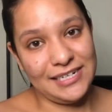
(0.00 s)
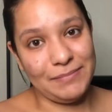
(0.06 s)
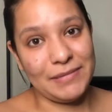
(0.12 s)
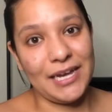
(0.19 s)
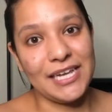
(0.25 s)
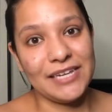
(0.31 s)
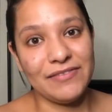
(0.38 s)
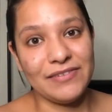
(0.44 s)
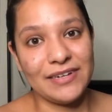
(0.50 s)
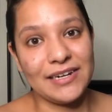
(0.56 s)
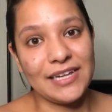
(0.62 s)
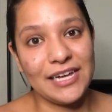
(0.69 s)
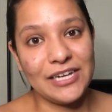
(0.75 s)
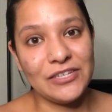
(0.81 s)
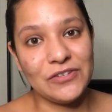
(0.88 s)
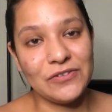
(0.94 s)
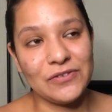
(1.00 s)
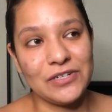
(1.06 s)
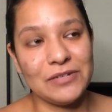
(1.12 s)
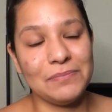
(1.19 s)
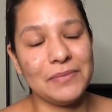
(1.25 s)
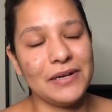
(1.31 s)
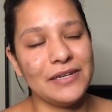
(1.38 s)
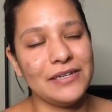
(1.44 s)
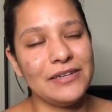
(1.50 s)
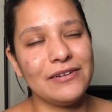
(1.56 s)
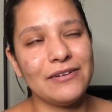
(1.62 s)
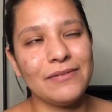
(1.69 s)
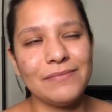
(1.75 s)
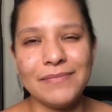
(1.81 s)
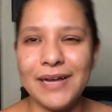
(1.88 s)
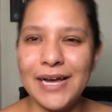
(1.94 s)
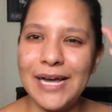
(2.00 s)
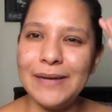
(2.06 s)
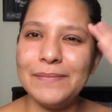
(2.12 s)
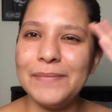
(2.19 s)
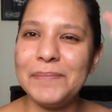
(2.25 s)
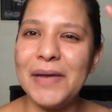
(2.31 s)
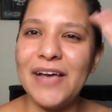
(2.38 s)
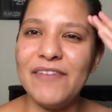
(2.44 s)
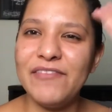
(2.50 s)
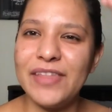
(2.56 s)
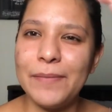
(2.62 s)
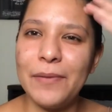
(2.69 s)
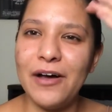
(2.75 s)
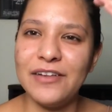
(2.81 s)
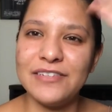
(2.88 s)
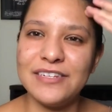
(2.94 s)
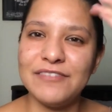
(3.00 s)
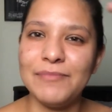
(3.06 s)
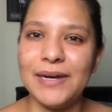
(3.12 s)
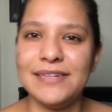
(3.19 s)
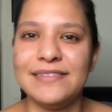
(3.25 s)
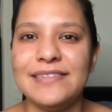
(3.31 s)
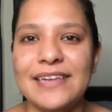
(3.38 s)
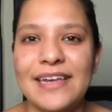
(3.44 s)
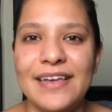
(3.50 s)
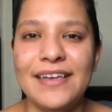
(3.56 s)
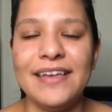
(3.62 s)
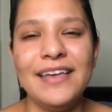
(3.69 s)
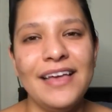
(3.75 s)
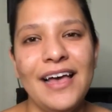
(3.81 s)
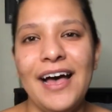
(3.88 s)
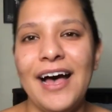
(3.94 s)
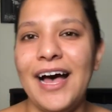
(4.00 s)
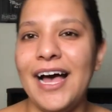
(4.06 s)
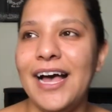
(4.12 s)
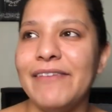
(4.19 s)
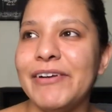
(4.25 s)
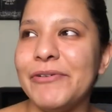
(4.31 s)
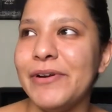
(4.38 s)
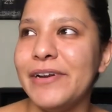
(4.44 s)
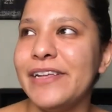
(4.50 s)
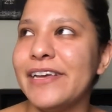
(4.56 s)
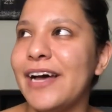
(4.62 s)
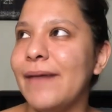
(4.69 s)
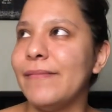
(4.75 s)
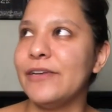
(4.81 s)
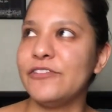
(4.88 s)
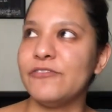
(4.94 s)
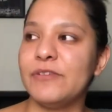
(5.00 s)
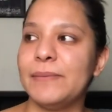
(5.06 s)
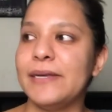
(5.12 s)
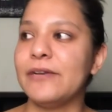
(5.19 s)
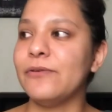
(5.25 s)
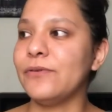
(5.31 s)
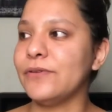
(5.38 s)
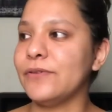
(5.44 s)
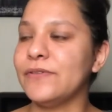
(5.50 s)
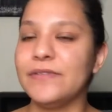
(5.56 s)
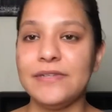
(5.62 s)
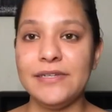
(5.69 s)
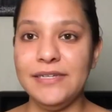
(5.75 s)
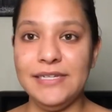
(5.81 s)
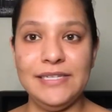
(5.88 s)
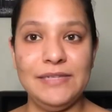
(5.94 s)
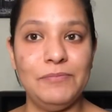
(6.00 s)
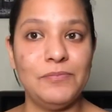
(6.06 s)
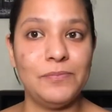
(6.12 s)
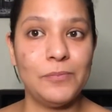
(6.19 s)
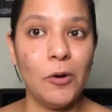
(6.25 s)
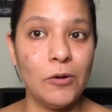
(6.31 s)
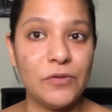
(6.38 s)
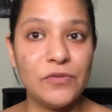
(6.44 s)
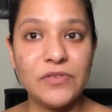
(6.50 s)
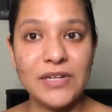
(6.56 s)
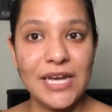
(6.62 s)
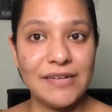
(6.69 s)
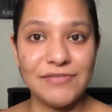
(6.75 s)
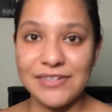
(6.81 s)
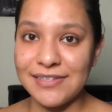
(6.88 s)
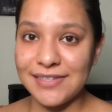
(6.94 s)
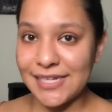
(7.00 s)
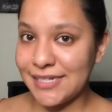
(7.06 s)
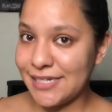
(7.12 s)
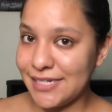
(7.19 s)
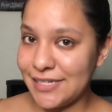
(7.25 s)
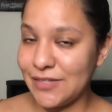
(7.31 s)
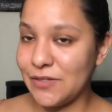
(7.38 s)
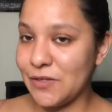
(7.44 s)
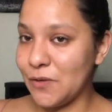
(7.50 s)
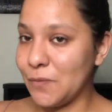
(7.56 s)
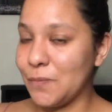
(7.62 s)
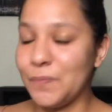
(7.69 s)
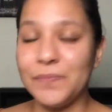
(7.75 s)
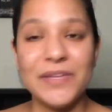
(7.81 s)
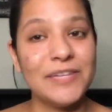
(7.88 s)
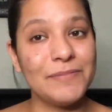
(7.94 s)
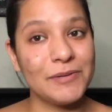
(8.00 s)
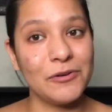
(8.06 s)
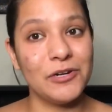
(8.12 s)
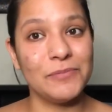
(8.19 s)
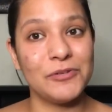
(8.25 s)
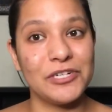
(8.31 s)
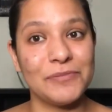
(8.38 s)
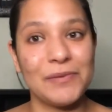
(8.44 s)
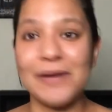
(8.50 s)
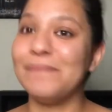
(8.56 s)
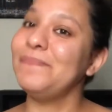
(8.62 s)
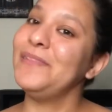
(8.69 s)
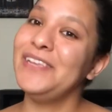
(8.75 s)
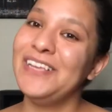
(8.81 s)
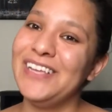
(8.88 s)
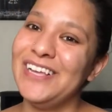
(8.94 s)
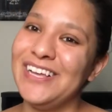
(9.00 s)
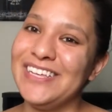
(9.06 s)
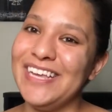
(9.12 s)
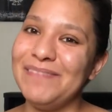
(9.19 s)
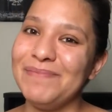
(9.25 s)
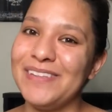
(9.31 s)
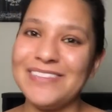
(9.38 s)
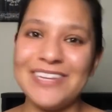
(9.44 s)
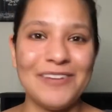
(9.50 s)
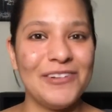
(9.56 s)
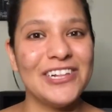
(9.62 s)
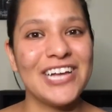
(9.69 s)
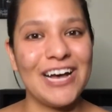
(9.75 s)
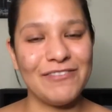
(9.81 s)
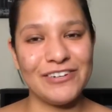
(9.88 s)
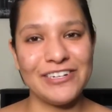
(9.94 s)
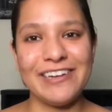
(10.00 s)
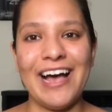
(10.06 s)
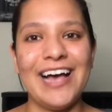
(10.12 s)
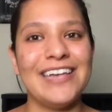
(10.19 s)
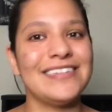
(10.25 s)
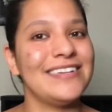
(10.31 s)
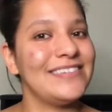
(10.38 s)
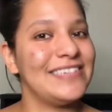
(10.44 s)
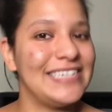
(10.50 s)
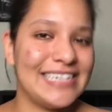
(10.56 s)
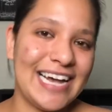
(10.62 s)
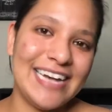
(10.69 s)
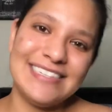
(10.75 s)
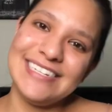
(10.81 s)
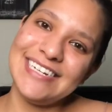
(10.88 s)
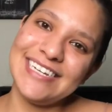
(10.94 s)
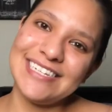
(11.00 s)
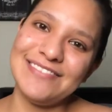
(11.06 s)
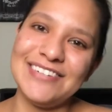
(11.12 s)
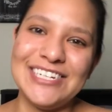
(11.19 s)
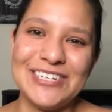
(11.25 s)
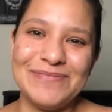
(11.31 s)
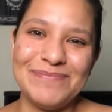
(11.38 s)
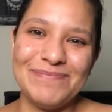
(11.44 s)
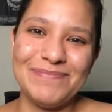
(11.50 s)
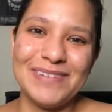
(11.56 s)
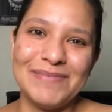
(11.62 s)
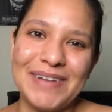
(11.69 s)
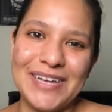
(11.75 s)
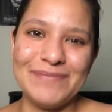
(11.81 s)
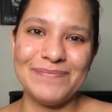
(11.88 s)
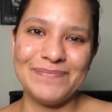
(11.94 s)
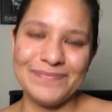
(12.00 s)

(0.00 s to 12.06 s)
I'm not even at 100, but you know, I'm having that positive mindset. I've already accomplished one of my goals, is posting every Sunday, so that's been going pretty well. Yep, that's all I really got for you guys. I'll see you guys in the next video. Bye bye.